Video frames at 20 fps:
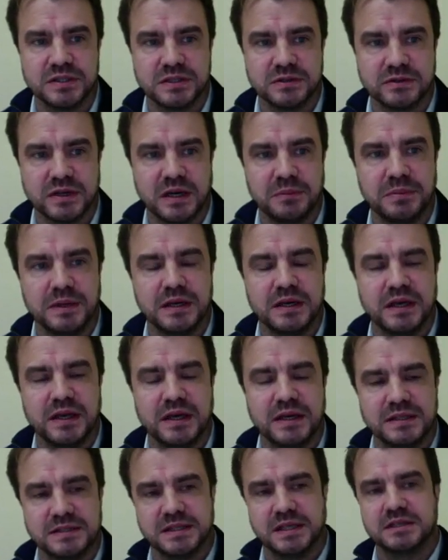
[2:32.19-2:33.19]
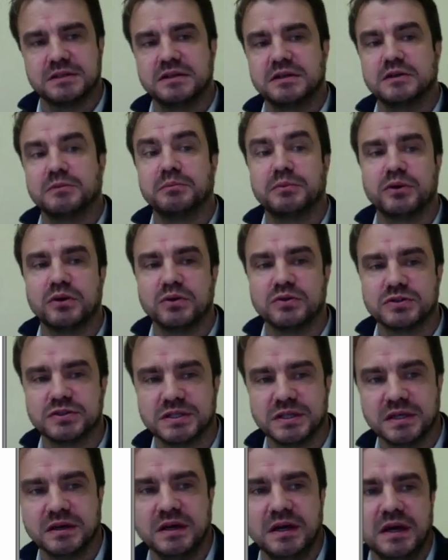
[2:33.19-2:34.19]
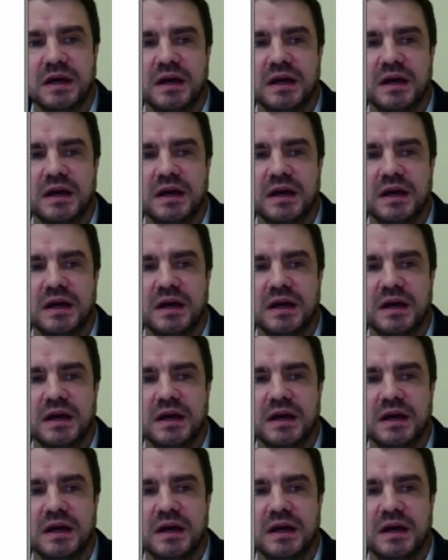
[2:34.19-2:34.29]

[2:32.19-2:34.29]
rapidly, and it's actually approaching